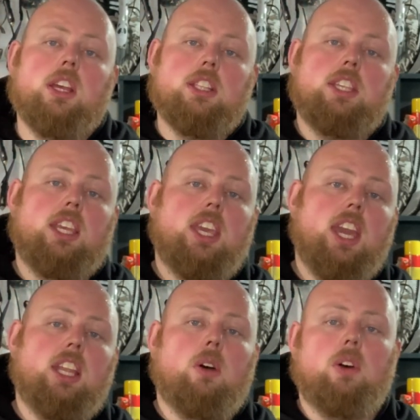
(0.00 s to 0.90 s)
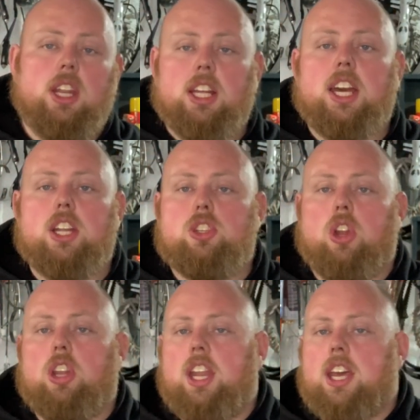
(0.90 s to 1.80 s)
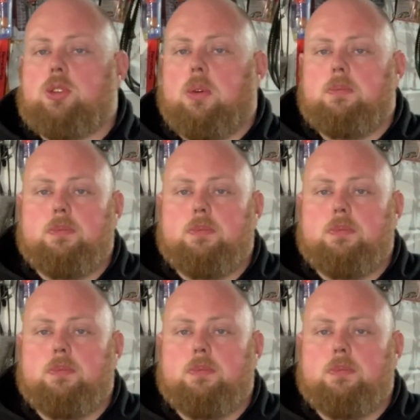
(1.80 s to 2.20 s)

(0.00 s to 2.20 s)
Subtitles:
Take care now, and I'll catch you on the next one.